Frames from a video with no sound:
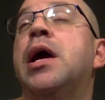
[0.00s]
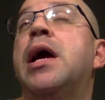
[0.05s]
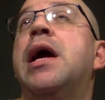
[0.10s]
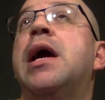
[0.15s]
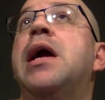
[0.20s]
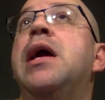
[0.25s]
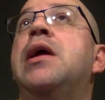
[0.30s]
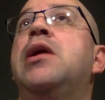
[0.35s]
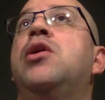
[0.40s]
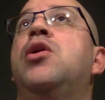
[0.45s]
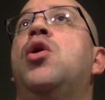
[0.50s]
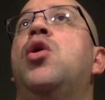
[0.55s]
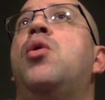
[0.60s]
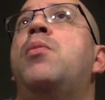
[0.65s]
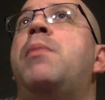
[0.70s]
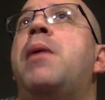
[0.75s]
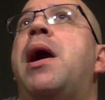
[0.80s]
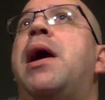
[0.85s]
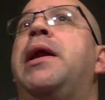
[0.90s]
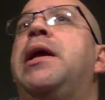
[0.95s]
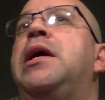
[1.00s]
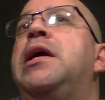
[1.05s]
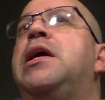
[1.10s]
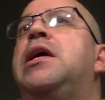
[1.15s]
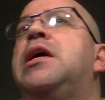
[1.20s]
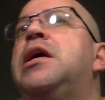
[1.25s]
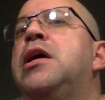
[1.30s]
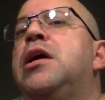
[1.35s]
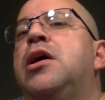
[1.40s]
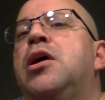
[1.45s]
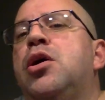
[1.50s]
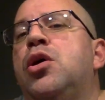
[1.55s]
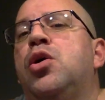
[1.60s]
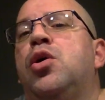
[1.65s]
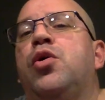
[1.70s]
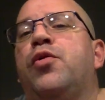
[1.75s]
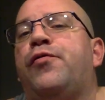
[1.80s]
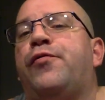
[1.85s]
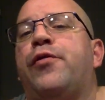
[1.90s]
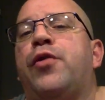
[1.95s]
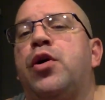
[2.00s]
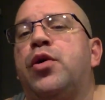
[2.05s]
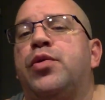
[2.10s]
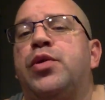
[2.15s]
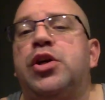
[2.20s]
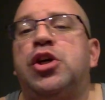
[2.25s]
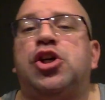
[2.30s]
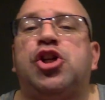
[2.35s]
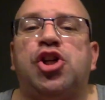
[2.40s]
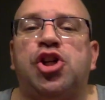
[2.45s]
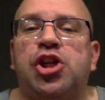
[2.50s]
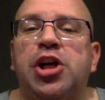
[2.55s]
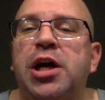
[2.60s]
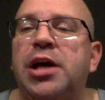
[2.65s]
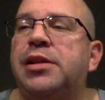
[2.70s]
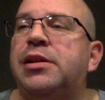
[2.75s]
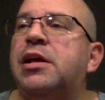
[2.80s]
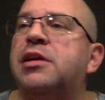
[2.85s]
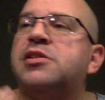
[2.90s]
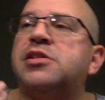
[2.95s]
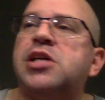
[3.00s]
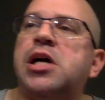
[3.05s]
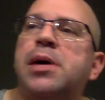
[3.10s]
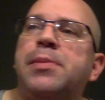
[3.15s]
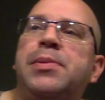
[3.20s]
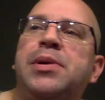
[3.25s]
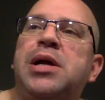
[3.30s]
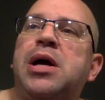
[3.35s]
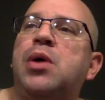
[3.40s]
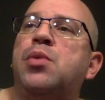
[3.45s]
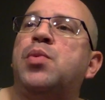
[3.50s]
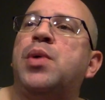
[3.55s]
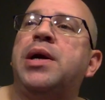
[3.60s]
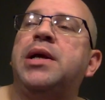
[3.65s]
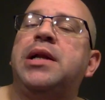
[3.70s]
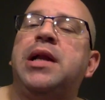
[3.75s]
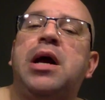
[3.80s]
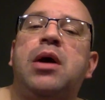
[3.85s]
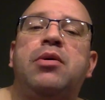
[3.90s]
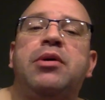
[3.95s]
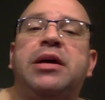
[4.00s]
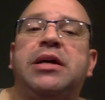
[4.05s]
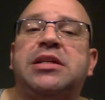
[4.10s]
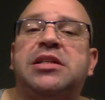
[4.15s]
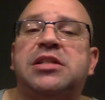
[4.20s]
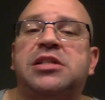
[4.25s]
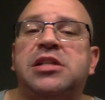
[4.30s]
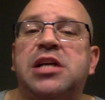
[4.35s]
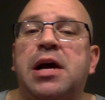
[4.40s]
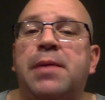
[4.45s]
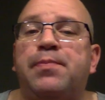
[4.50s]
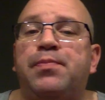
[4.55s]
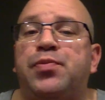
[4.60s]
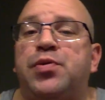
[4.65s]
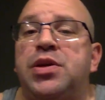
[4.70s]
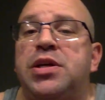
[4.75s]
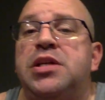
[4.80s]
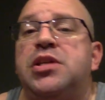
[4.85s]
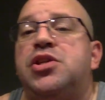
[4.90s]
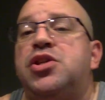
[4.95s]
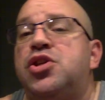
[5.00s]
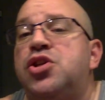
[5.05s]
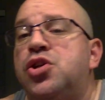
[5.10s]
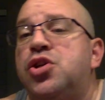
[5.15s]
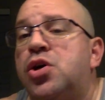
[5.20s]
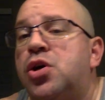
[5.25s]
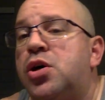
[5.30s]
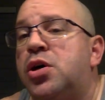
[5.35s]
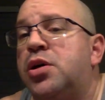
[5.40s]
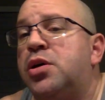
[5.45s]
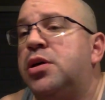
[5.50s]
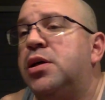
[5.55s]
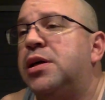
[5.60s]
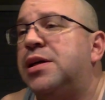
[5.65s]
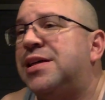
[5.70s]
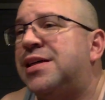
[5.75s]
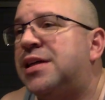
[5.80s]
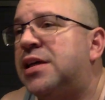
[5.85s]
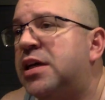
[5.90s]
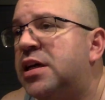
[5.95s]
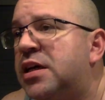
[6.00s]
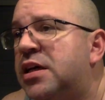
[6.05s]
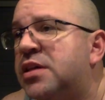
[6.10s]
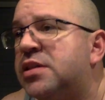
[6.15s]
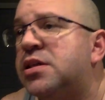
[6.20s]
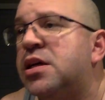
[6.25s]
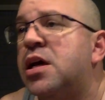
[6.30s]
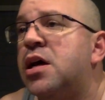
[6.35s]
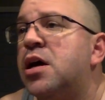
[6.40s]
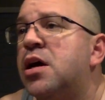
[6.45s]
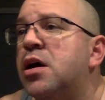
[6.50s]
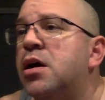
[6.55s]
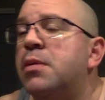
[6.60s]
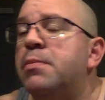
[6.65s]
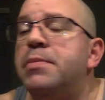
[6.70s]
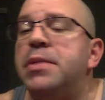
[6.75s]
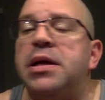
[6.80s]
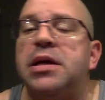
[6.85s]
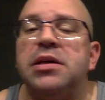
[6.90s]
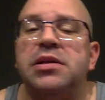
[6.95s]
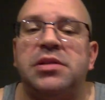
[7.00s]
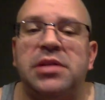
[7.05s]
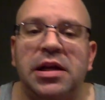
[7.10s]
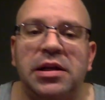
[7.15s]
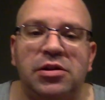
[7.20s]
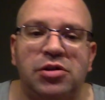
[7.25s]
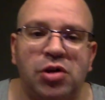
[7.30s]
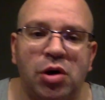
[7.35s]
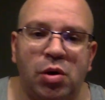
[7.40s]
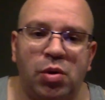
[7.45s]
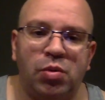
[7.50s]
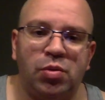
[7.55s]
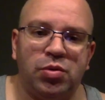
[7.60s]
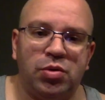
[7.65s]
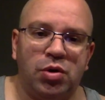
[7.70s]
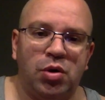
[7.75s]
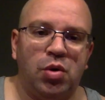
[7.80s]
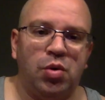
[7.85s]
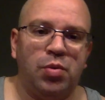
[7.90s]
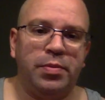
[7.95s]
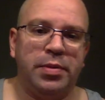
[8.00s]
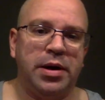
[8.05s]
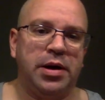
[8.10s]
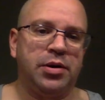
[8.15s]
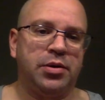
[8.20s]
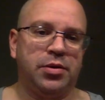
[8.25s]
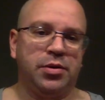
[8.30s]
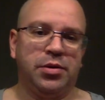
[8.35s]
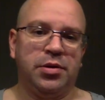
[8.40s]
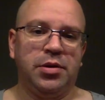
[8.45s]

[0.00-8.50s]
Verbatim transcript: Ain't nobody here for the shit that's coming out right now except these young kids because they don't know better.